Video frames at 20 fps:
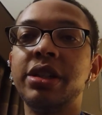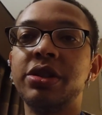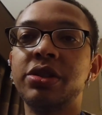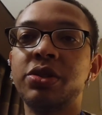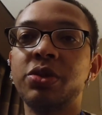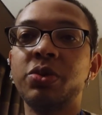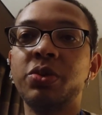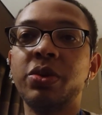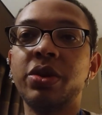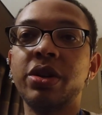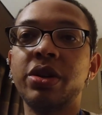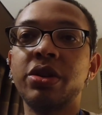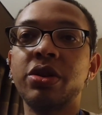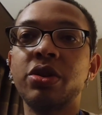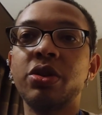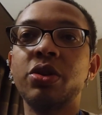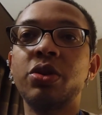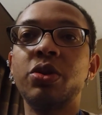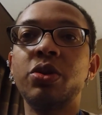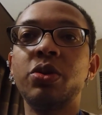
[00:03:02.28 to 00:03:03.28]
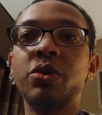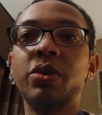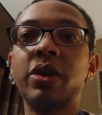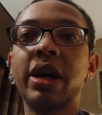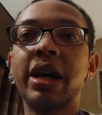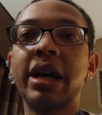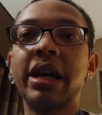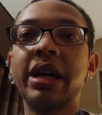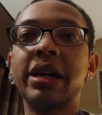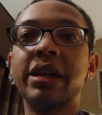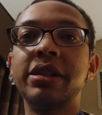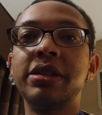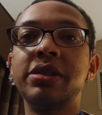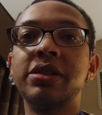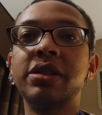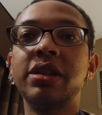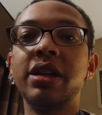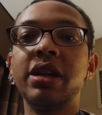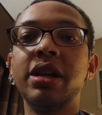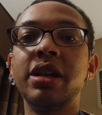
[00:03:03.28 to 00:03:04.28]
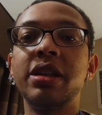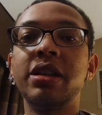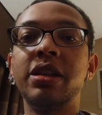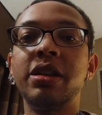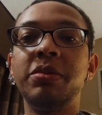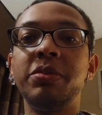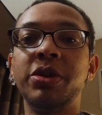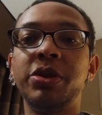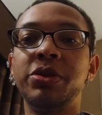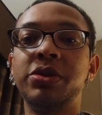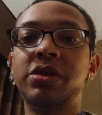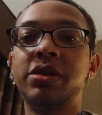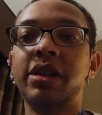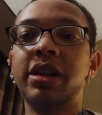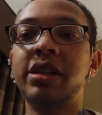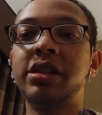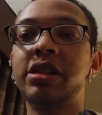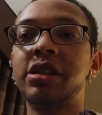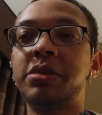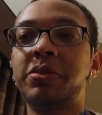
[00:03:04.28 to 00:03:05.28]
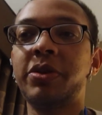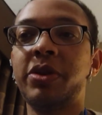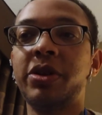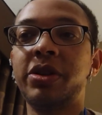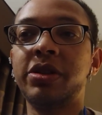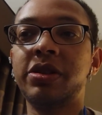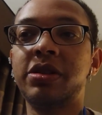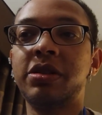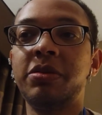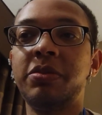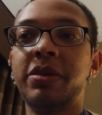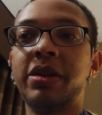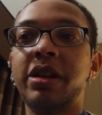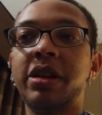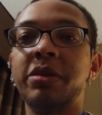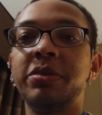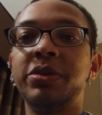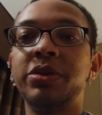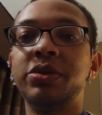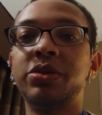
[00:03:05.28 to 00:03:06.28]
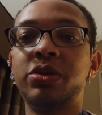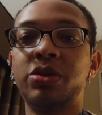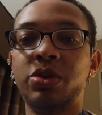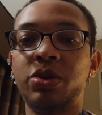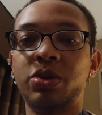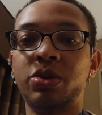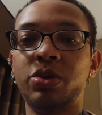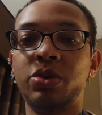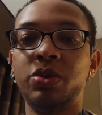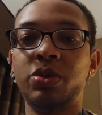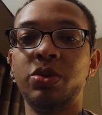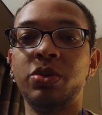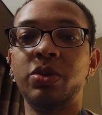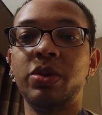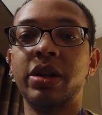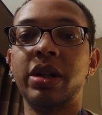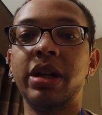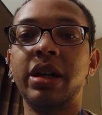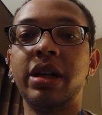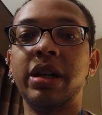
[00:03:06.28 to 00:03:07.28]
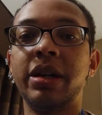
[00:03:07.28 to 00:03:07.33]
is the one who has the most stage experience in being able to